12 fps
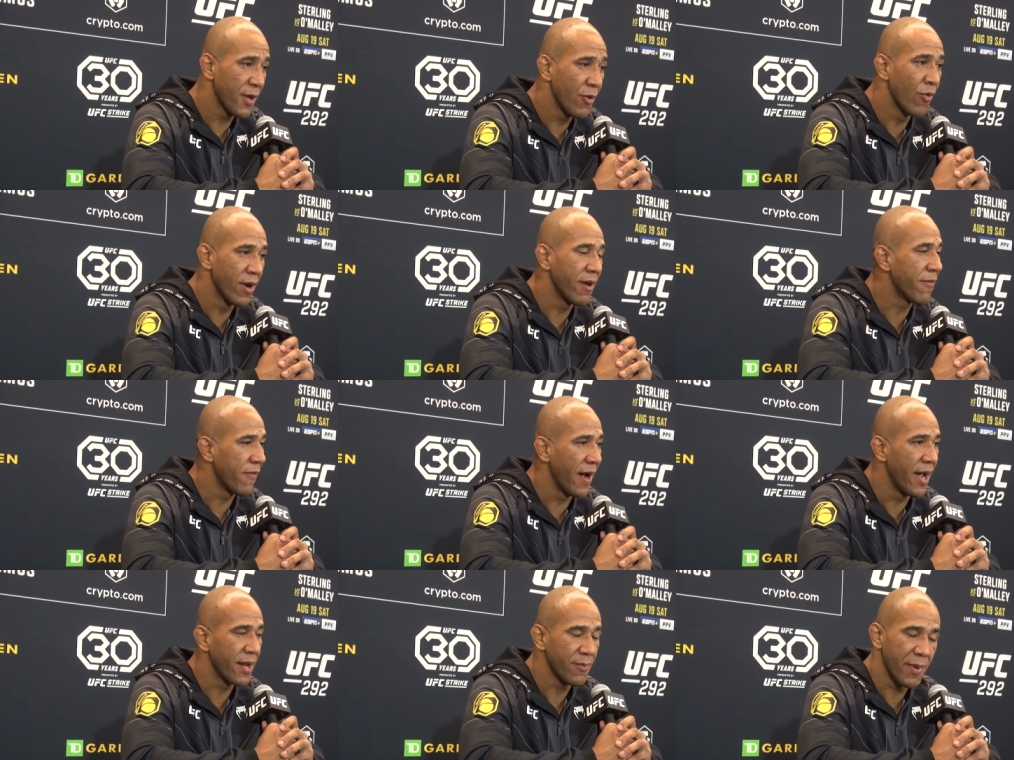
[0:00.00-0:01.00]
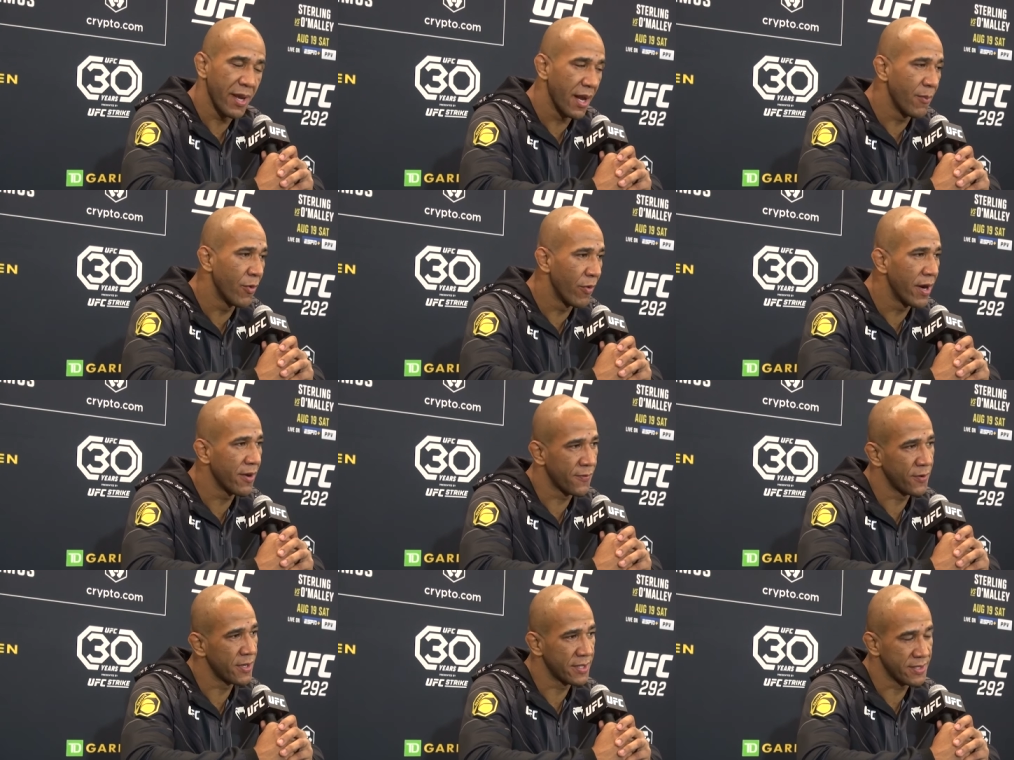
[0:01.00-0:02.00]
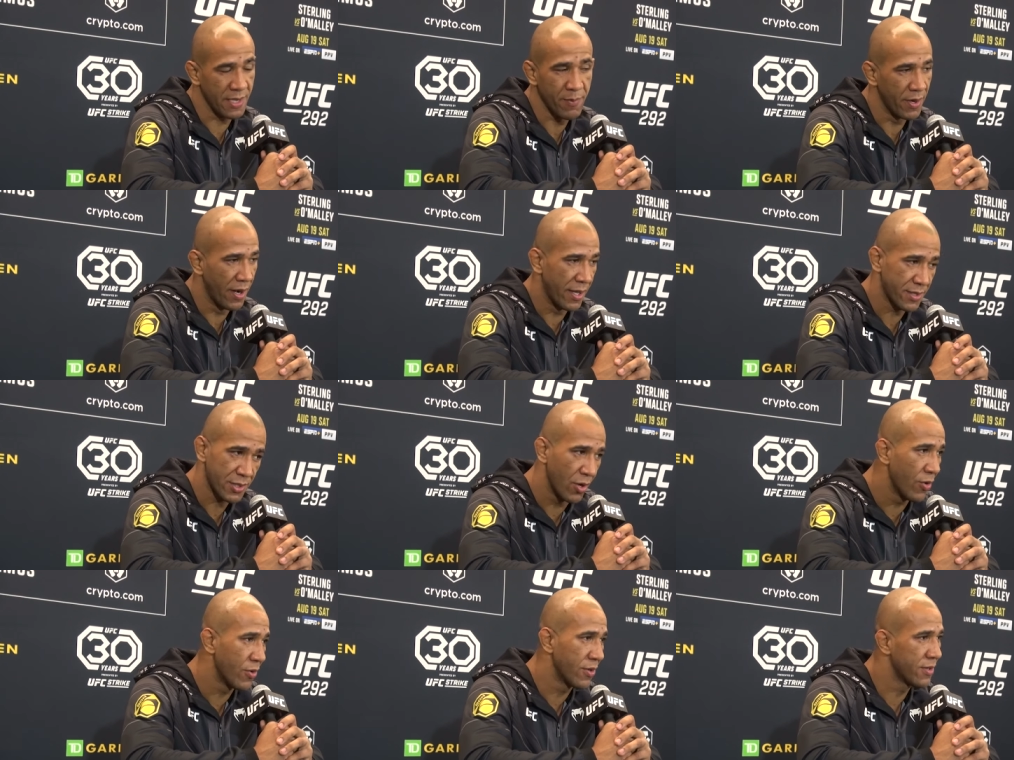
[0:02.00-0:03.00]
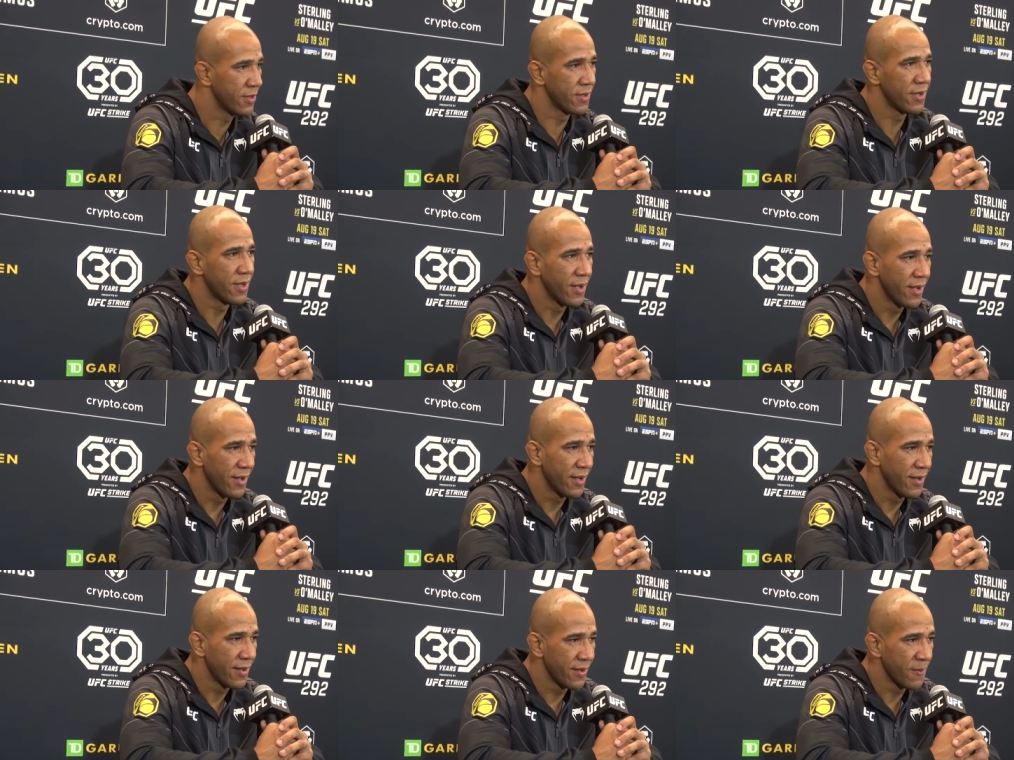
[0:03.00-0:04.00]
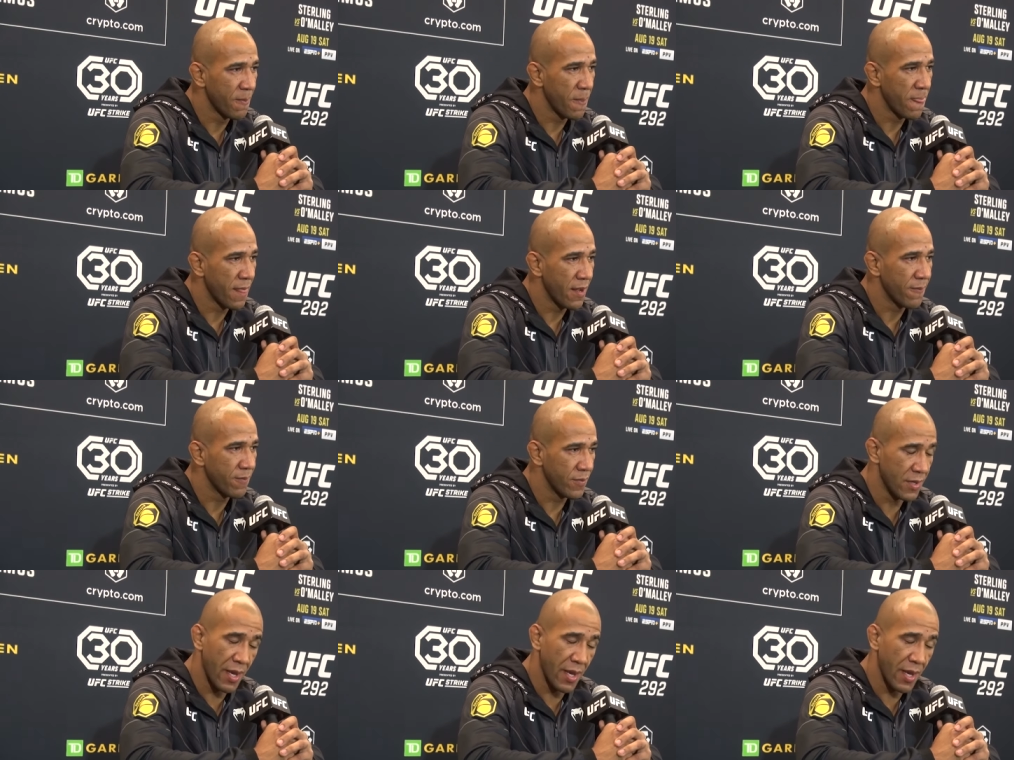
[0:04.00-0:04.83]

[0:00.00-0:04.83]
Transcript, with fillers: he want to fight, man, I'm ready for December. Let's go. December is what you want on the paper.